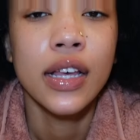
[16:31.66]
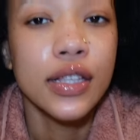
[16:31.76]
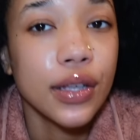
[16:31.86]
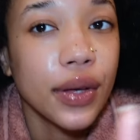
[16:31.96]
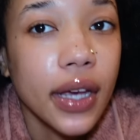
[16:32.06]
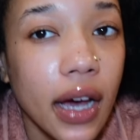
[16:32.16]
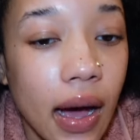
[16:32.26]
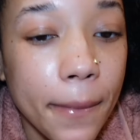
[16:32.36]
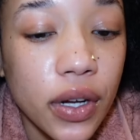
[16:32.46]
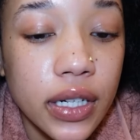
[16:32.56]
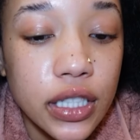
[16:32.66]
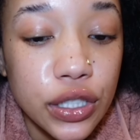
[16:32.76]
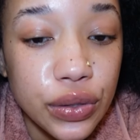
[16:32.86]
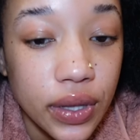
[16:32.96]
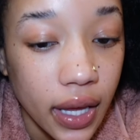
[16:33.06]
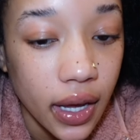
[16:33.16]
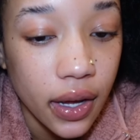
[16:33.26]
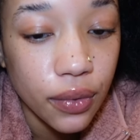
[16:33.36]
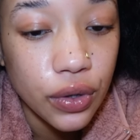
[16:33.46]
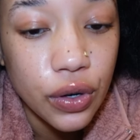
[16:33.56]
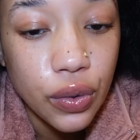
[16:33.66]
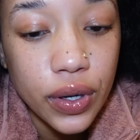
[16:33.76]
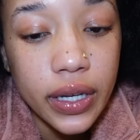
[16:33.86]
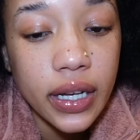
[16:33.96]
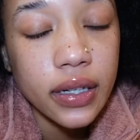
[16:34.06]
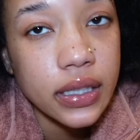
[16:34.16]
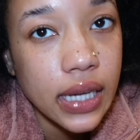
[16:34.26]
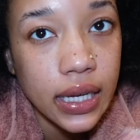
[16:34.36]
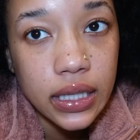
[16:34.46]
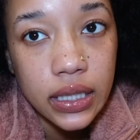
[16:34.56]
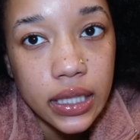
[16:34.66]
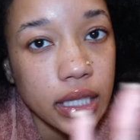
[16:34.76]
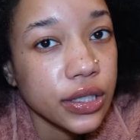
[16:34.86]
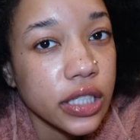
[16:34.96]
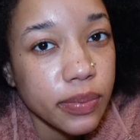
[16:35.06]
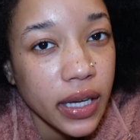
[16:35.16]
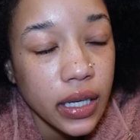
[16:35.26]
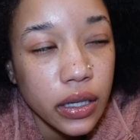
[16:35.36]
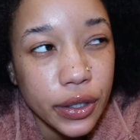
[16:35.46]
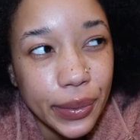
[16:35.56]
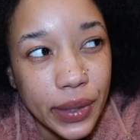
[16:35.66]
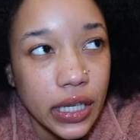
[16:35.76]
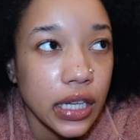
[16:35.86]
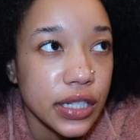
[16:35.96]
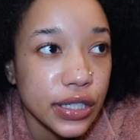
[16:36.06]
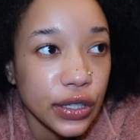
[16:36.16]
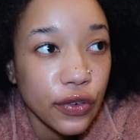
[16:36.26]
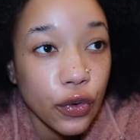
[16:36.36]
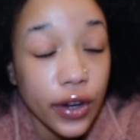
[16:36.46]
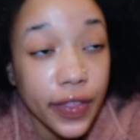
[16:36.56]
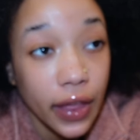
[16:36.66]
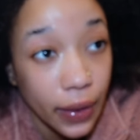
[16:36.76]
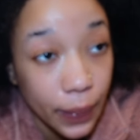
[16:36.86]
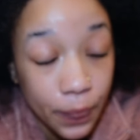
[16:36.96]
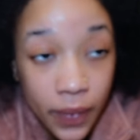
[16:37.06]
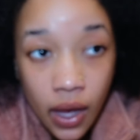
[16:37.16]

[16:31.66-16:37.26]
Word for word: So yeah, I'm going to do that real quick and detangle it and just make it a little bit easier for them.